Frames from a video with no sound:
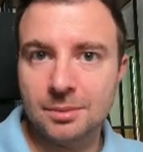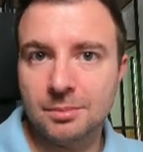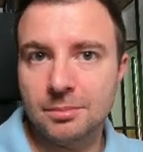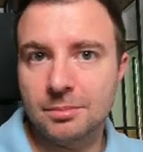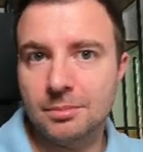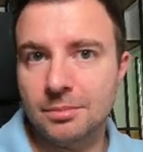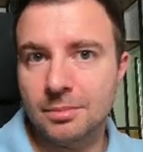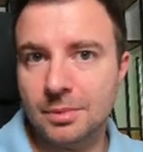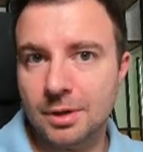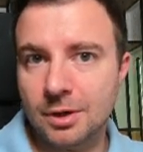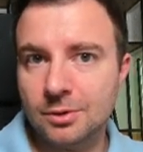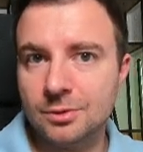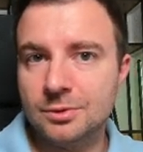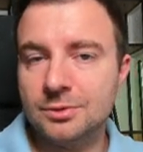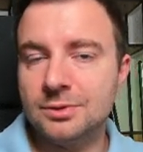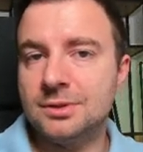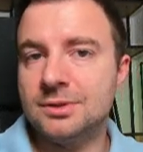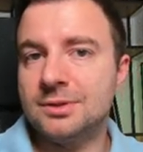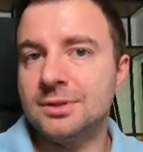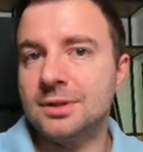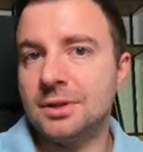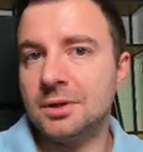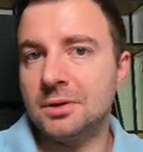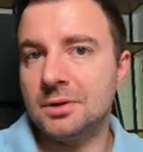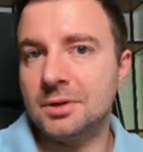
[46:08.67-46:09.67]

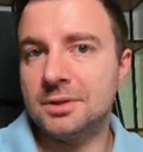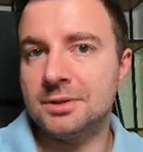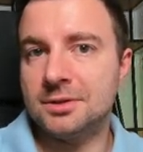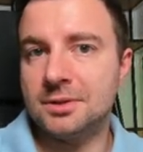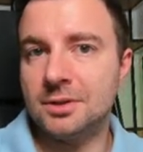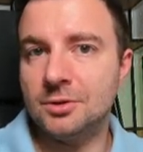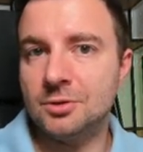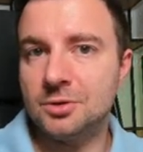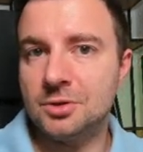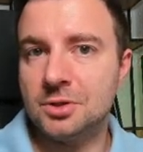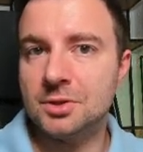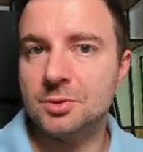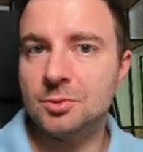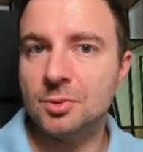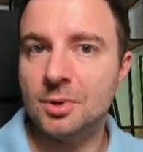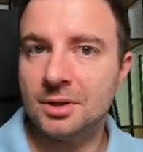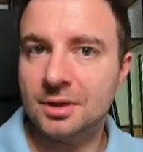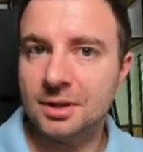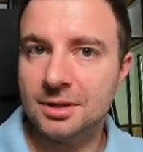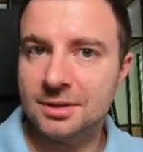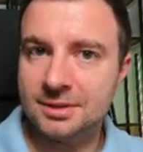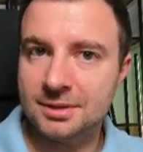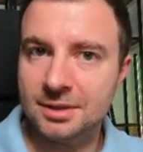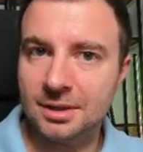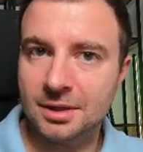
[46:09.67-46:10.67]
most security solutions will
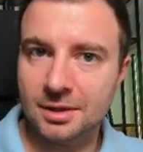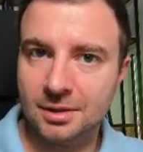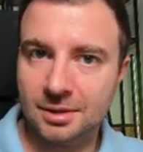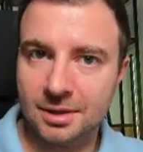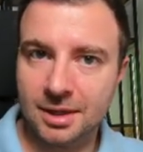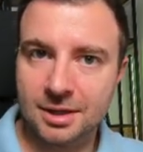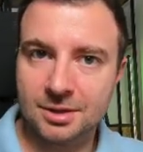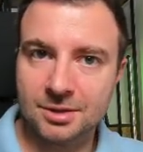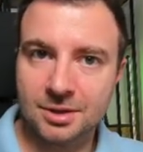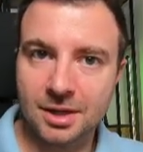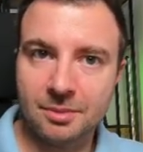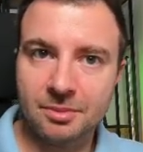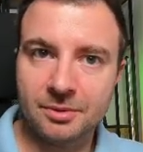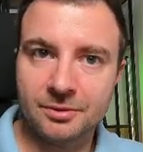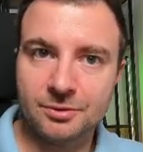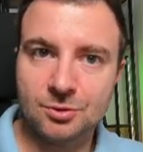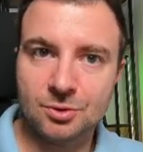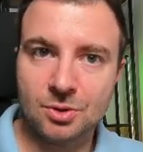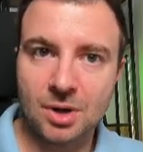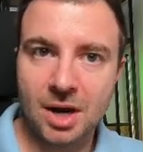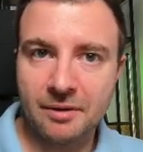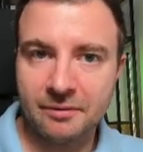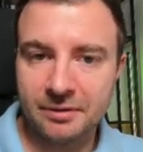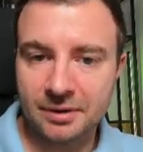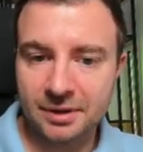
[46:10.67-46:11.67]
consider that type of
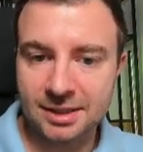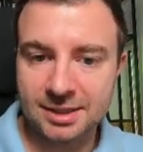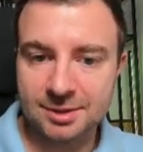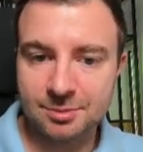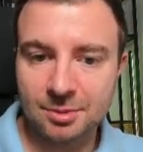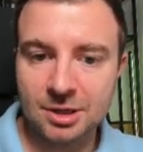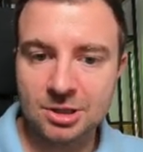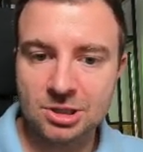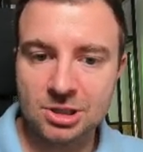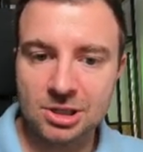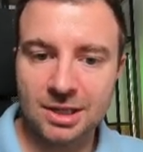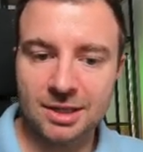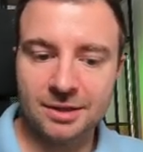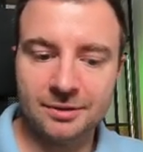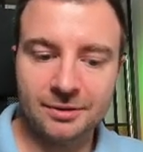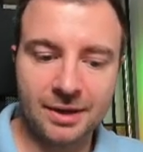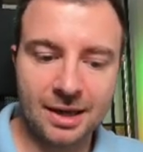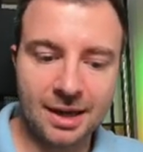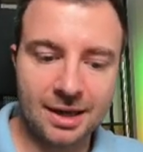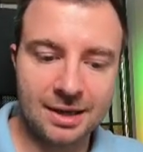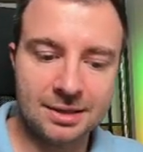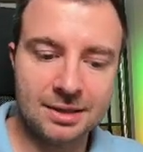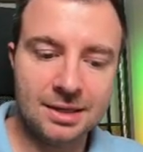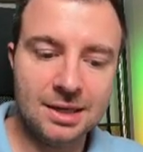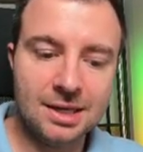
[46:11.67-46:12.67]
traffic, especially if,
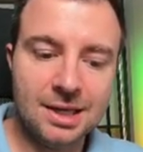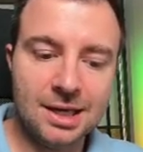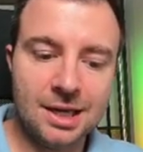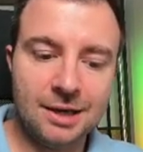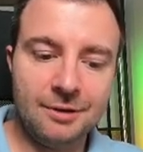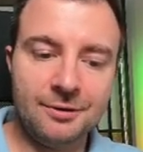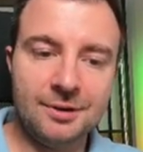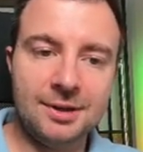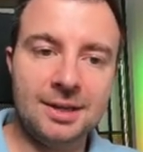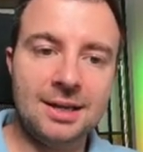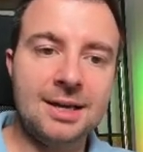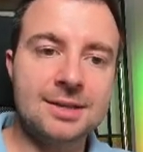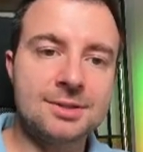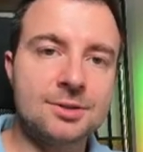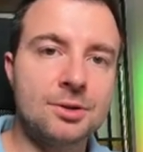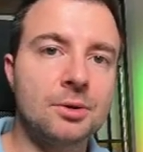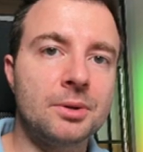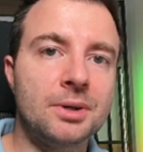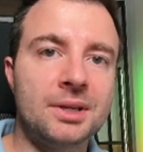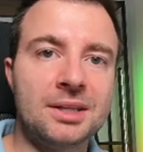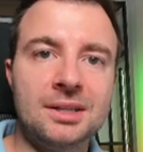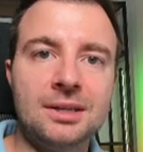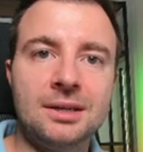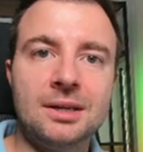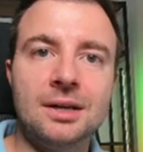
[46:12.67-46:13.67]
ha if it has
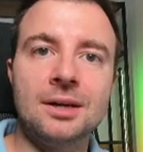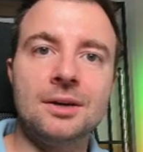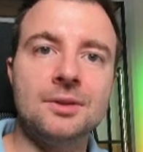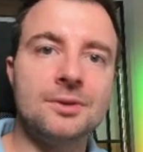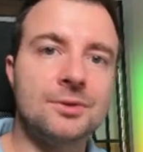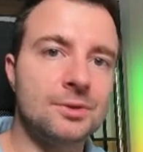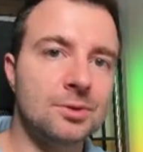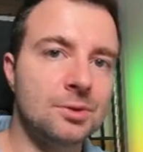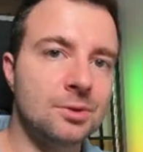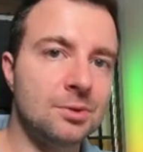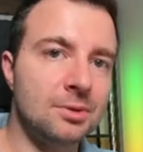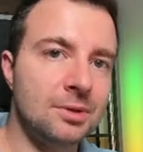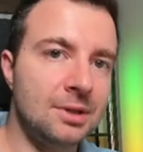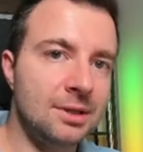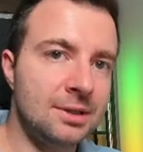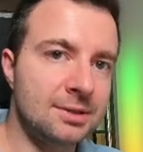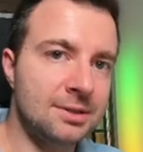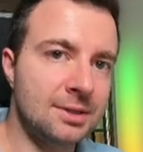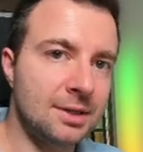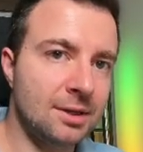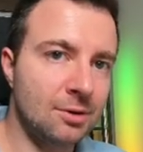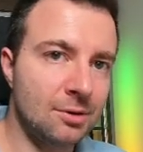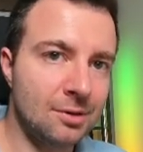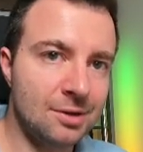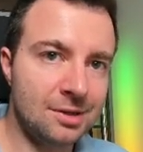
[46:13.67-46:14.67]
already gone through
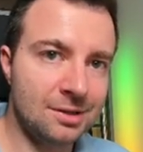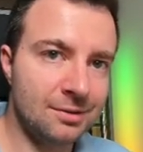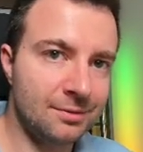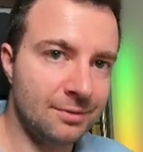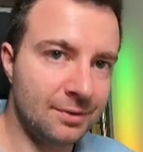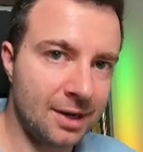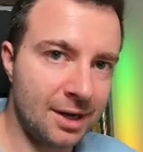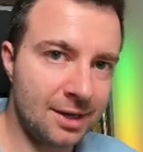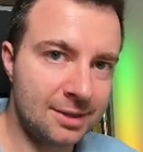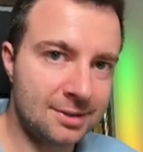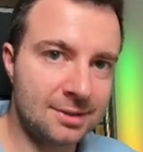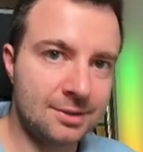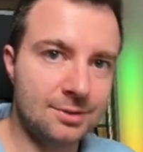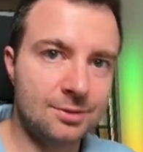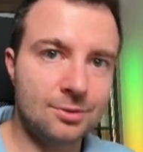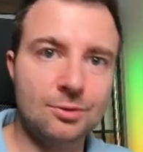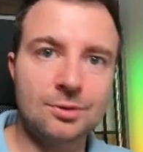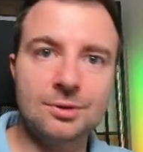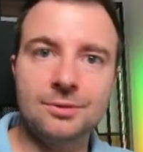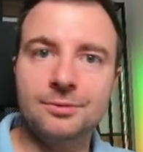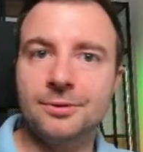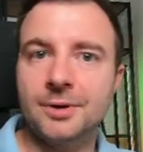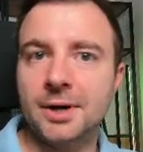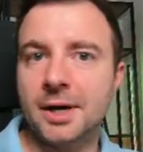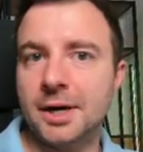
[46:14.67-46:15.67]
these security devices,
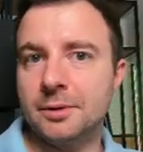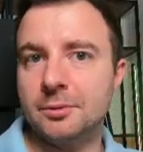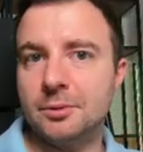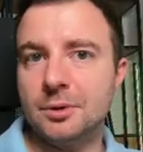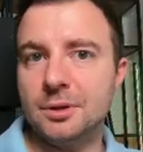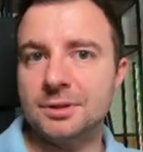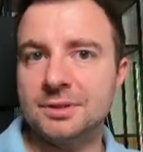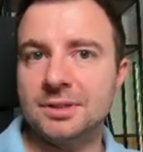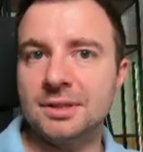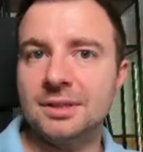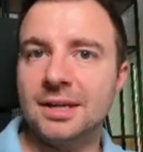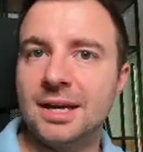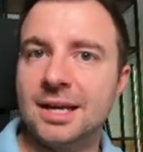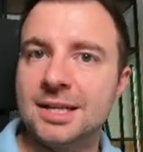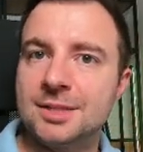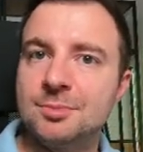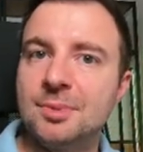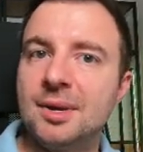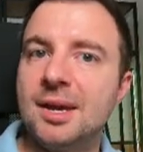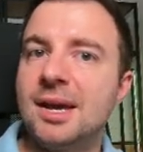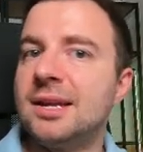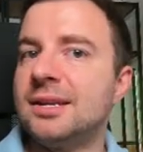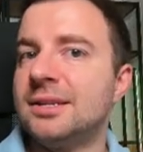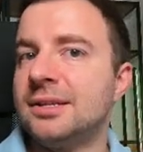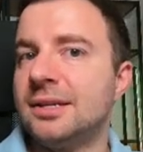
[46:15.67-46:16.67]
through the firewalls, it has
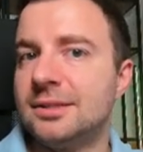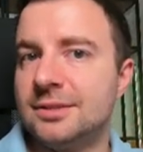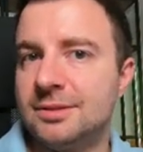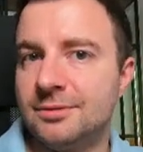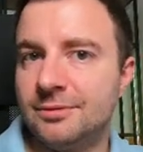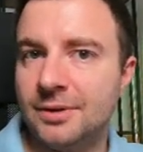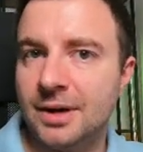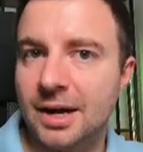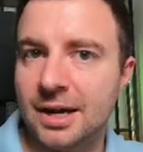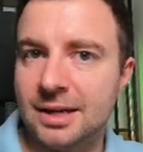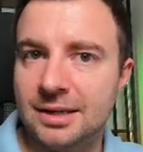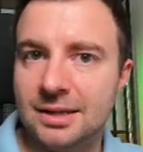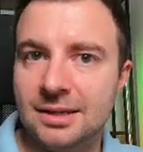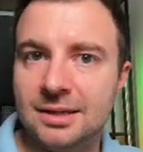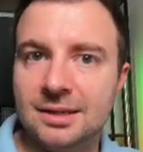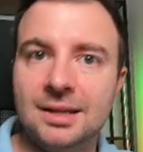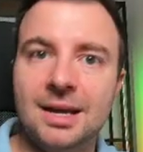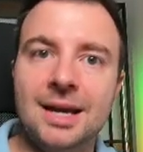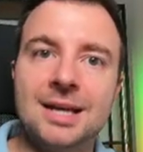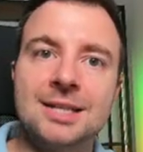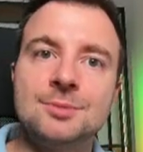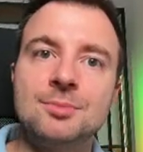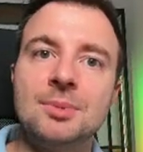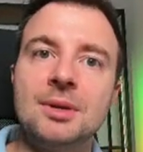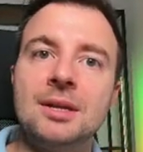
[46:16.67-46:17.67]
been identified and
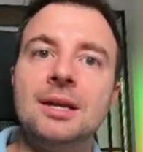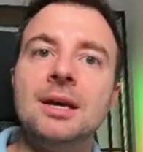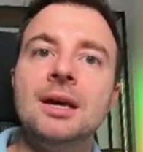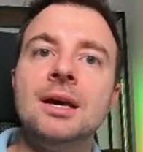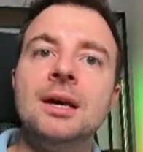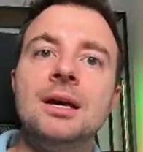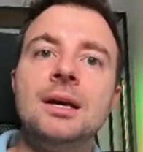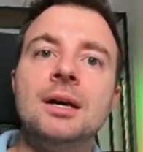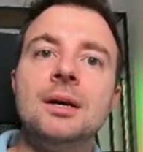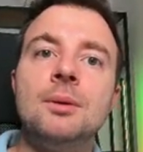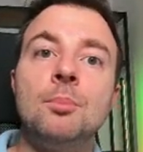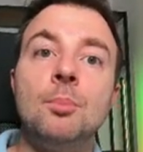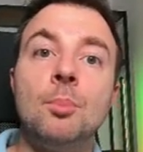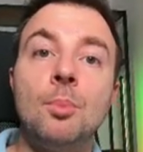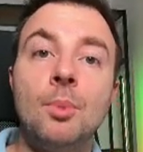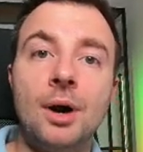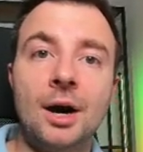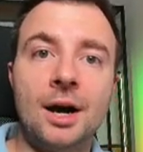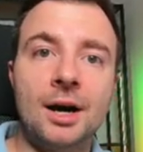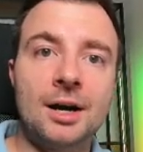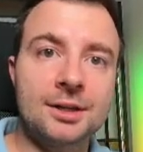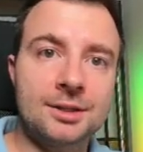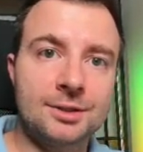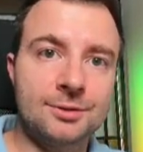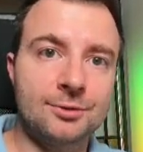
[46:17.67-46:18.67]
it has been
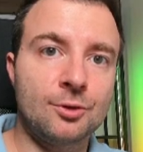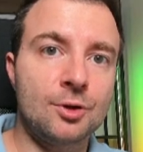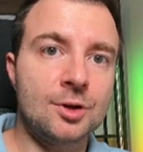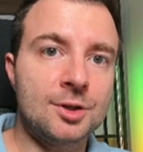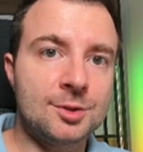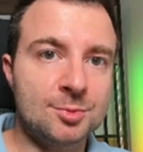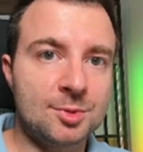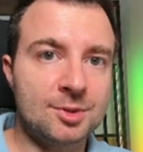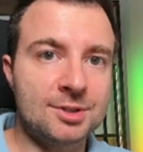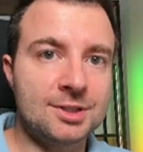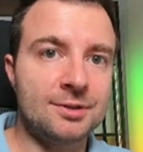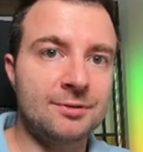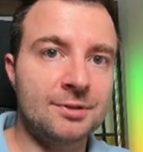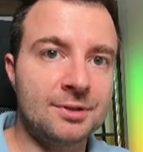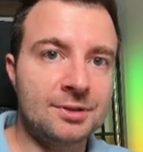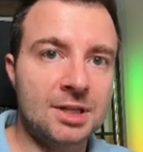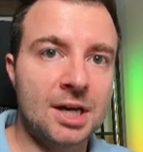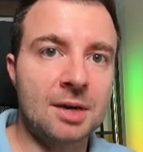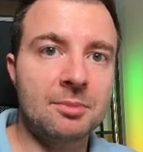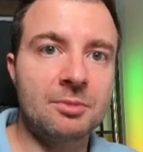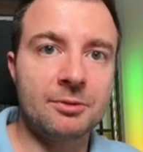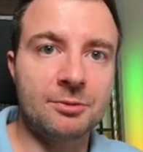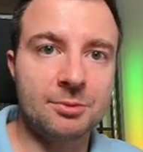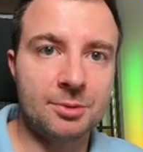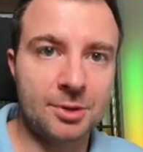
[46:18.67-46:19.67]
marked for a specific
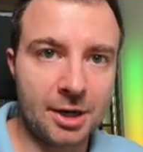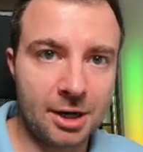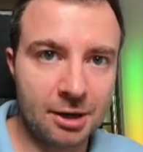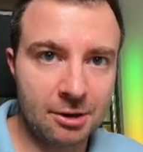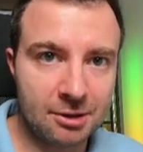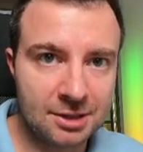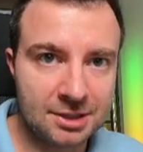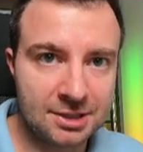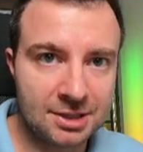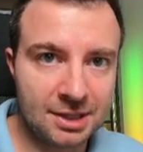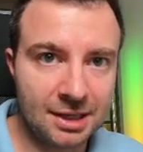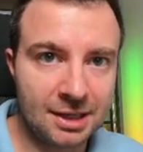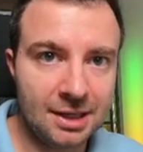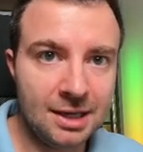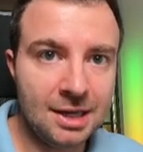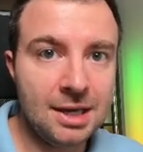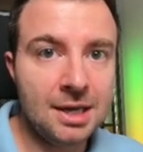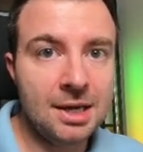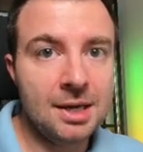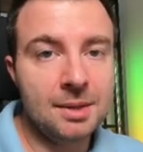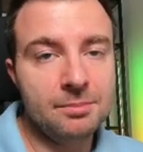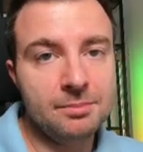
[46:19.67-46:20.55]
type of priority,